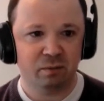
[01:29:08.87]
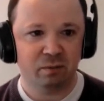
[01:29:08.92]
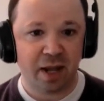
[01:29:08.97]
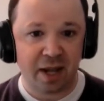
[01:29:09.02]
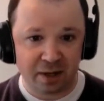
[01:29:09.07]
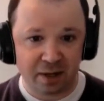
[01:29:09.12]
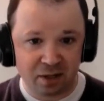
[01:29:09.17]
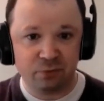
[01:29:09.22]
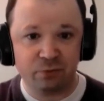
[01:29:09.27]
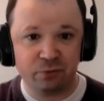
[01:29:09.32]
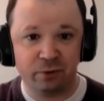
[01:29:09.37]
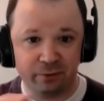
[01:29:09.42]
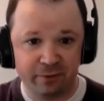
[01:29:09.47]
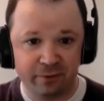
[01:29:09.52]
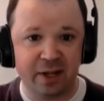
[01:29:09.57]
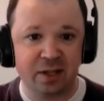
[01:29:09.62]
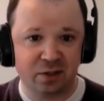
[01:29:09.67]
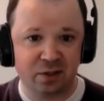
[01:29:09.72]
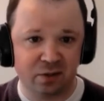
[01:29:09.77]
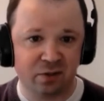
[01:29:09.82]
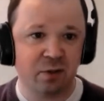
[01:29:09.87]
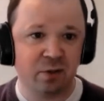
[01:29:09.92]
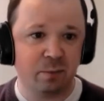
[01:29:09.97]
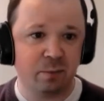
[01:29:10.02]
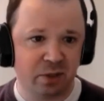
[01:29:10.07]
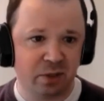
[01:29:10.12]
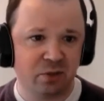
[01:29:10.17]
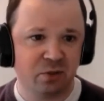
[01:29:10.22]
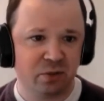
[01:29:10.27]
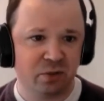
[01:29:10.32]
at different phases of the
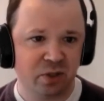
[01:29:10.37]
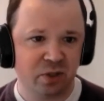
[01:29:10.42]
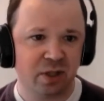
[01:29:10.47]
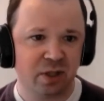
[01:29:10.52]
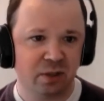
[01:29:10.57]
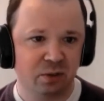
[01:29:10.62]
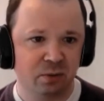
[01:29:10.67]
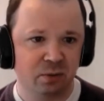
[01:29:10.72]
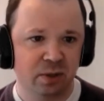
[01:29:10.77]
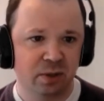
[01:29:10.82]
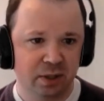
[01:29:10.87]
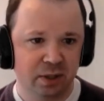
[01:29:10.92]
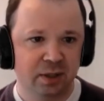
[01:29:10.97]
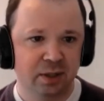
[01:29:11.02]
menstrual cycle.